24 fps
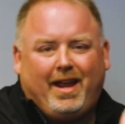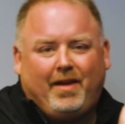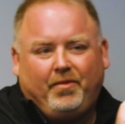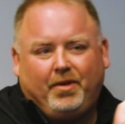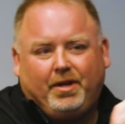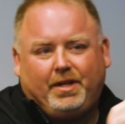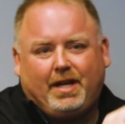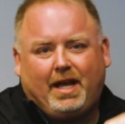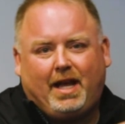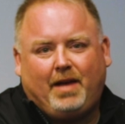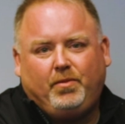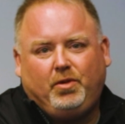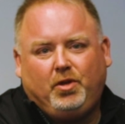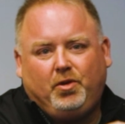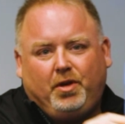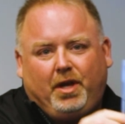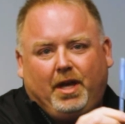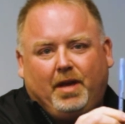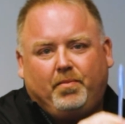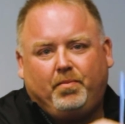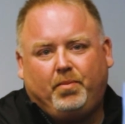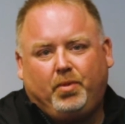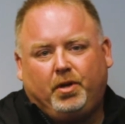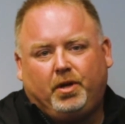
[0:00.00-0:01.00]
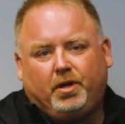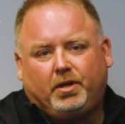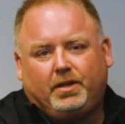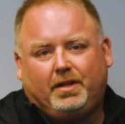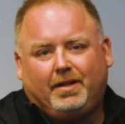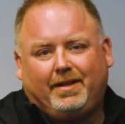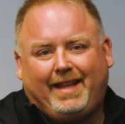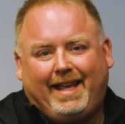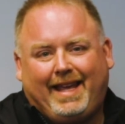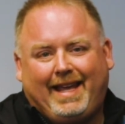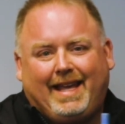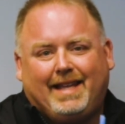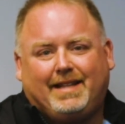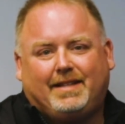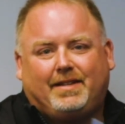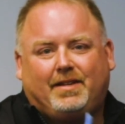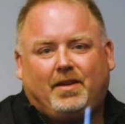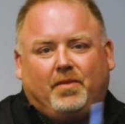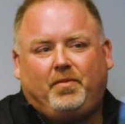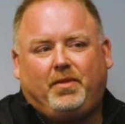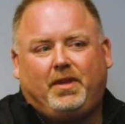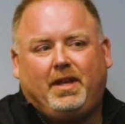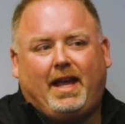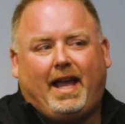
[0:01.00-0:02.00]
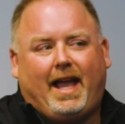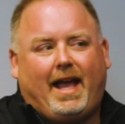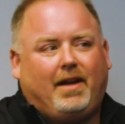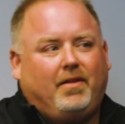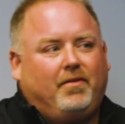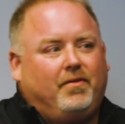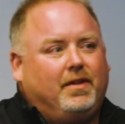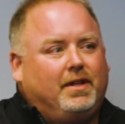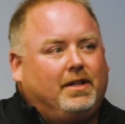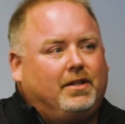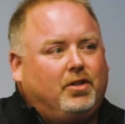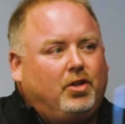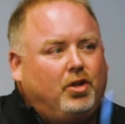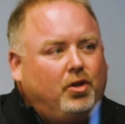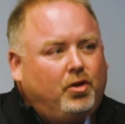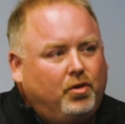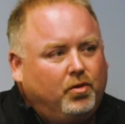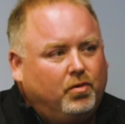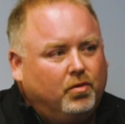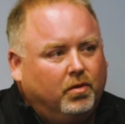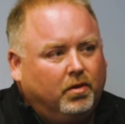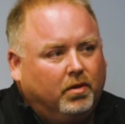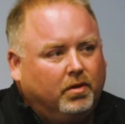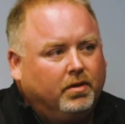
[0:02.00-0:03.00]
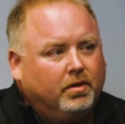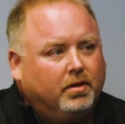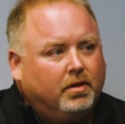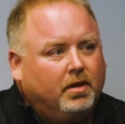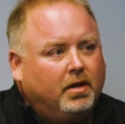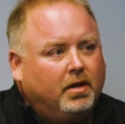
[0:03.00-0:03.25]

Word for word: Every time you get booked, they get something out of it too.